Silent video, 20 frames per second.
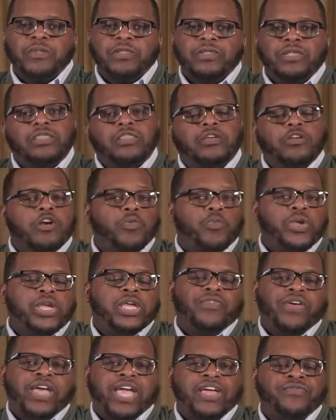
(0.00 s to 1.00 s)
the third week
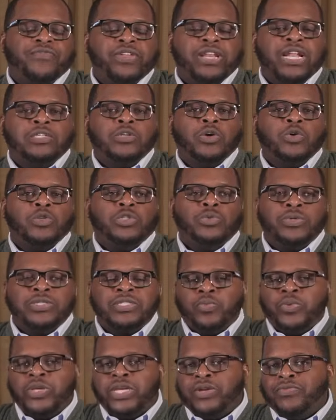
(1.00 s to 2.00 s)
of Advent, I told you, is
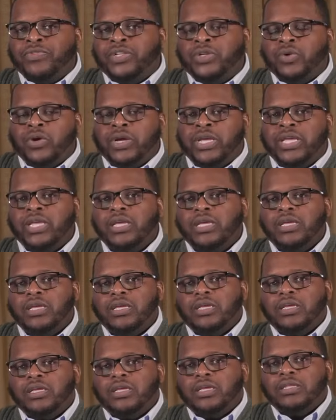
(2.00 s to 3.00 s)
the week of joy
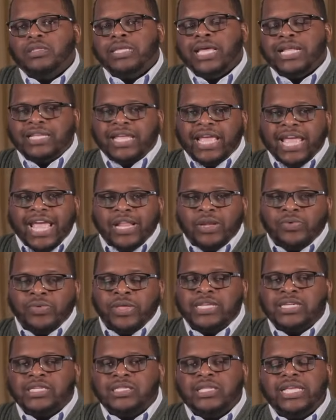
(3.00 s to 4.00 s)
that candle
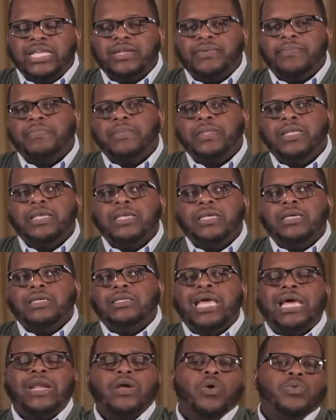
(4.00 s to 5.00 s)
that is lit
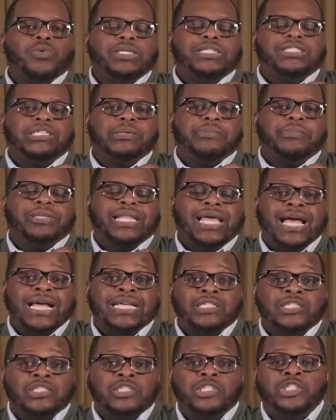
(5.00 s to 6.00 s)
not only
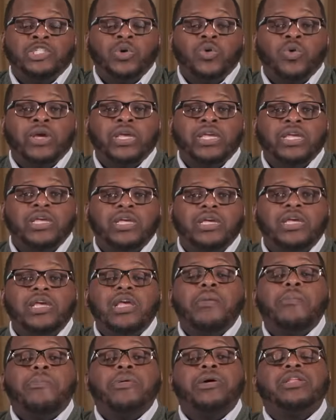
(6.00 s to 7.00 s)
symbolizes joy,
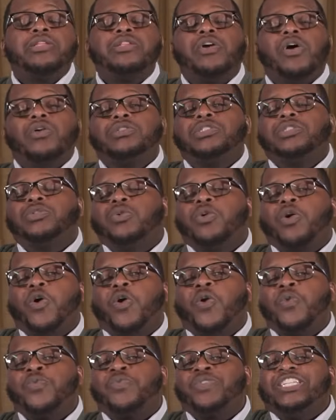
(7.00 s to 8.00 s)
but it is also
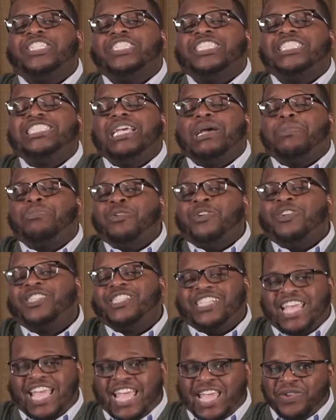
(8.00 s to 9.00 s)
called the
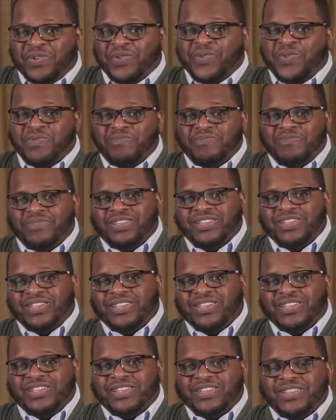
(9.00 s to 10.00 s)
shepherd's candle.
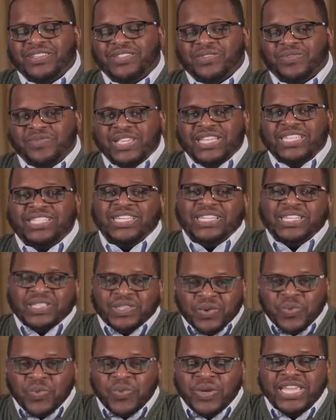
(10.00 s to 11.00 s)
So, this is
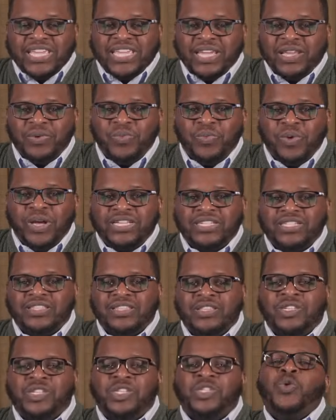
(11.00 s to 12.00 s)
the week in which
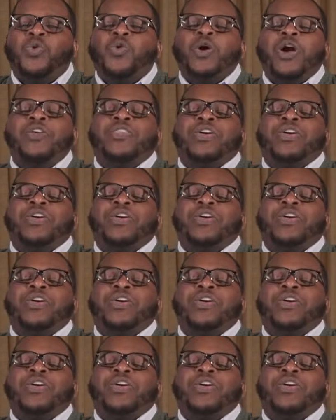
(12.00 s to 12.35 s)
the joy